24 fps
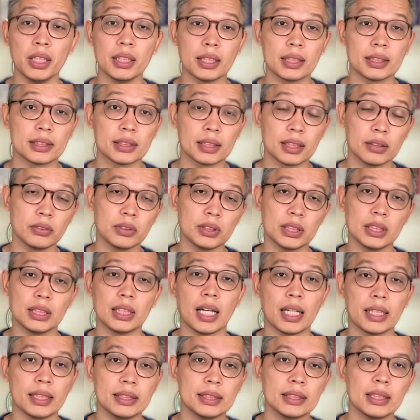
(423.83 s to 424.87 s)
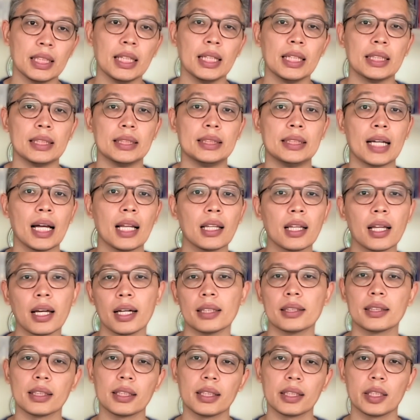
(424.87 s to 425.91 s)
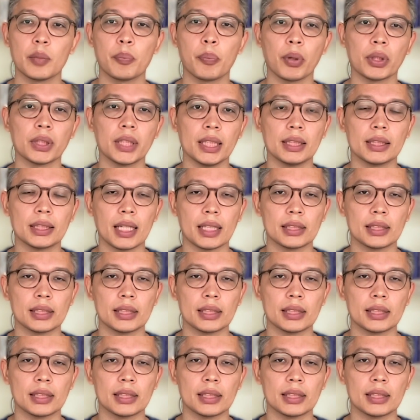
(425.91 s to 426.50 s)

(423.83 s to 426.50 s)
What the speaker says: difficulty urinating, or blood in the urine